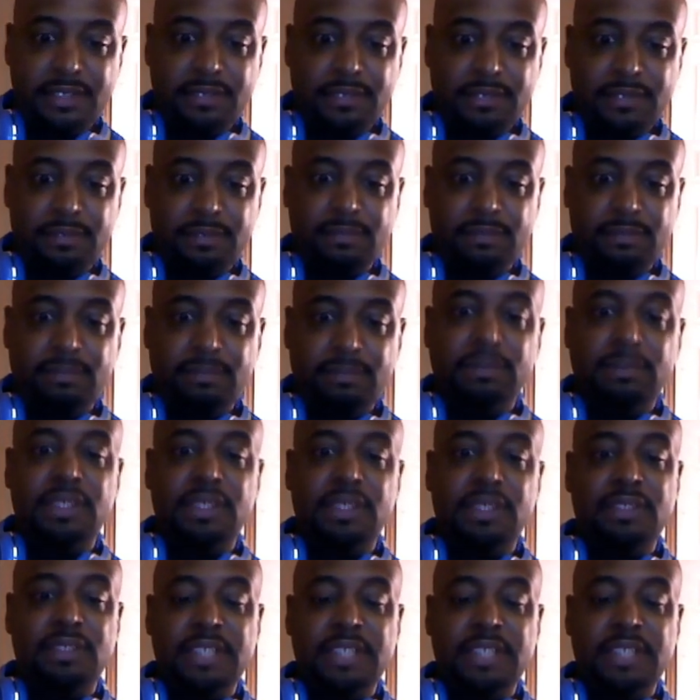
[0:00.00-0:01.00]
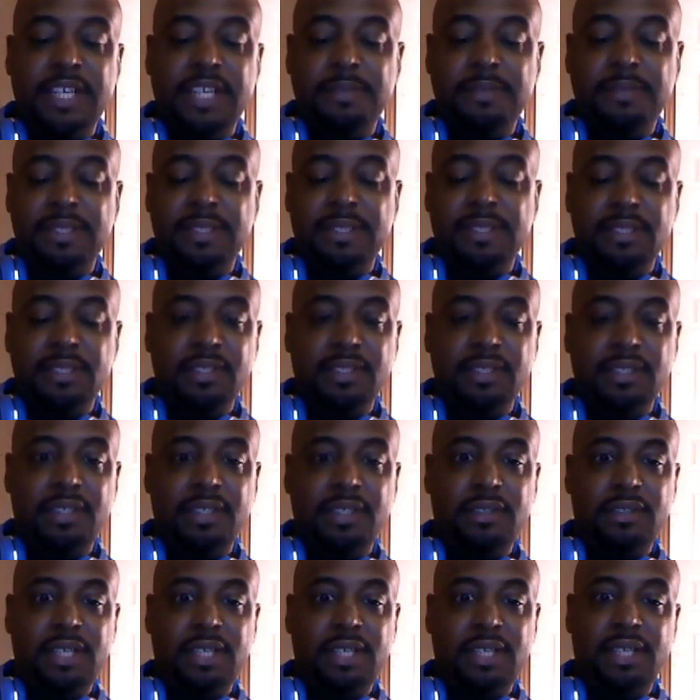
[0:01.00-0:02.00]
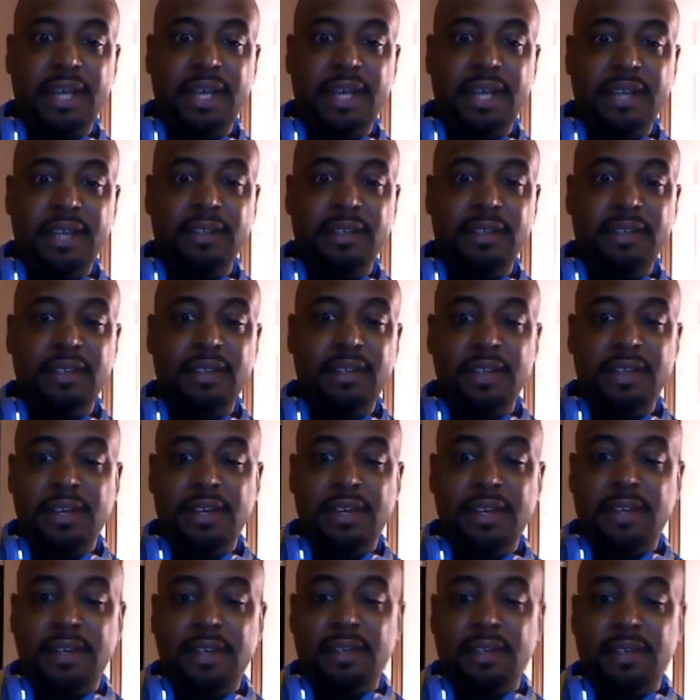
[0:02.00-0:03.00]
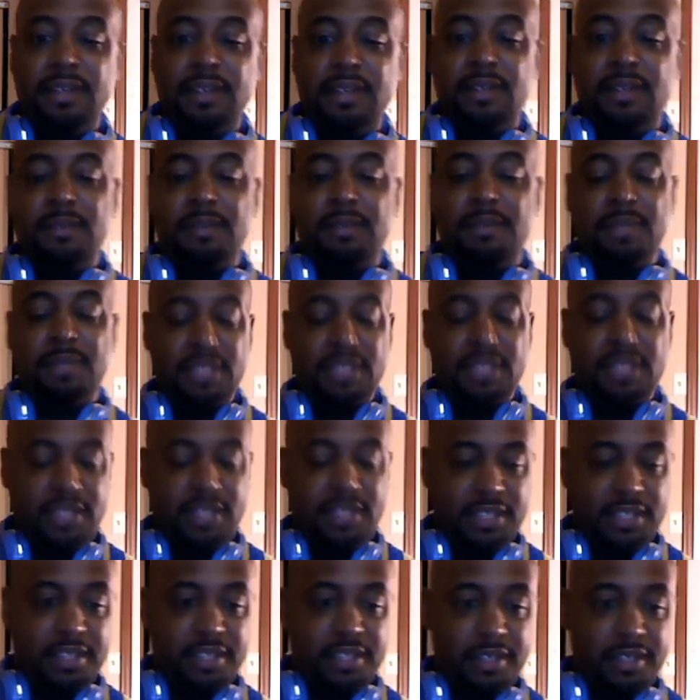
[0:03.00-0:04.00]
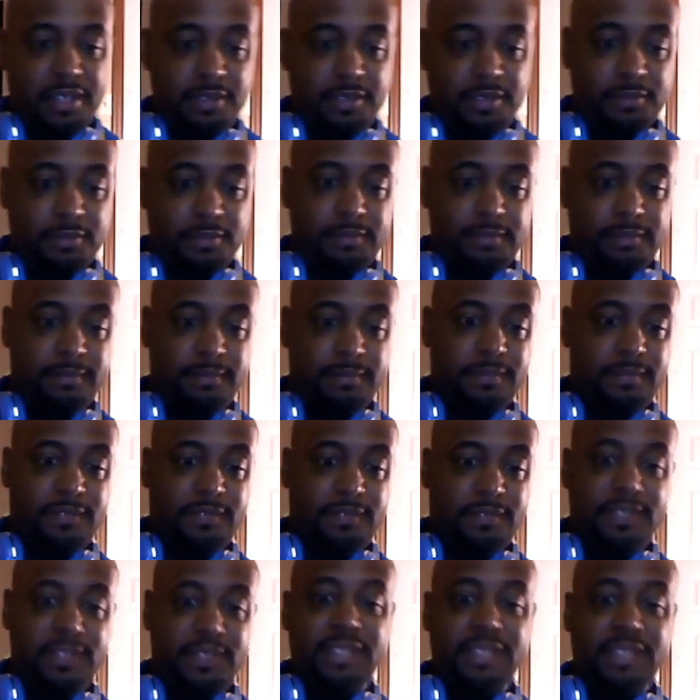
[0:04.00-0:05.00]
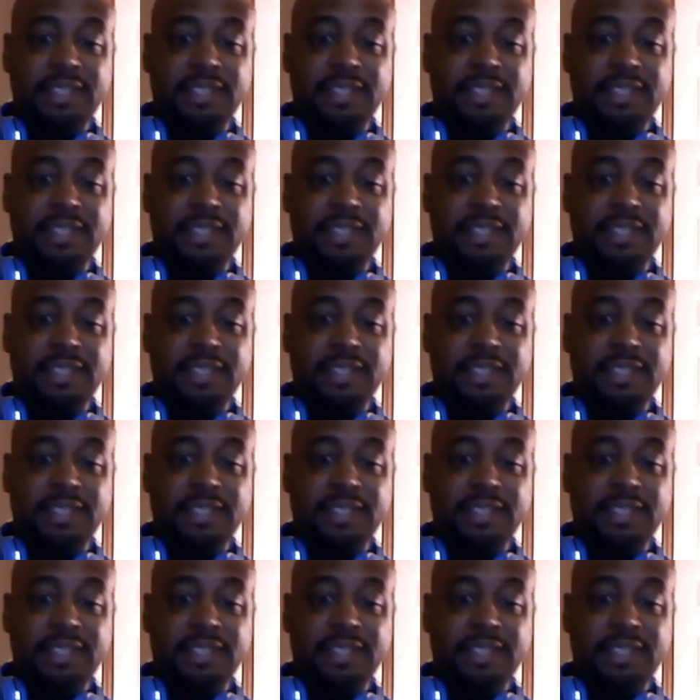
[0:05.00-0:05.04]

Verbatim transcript: I be rooting, you know what I'm saying, for Cam and Carolina. You know, I like Cam.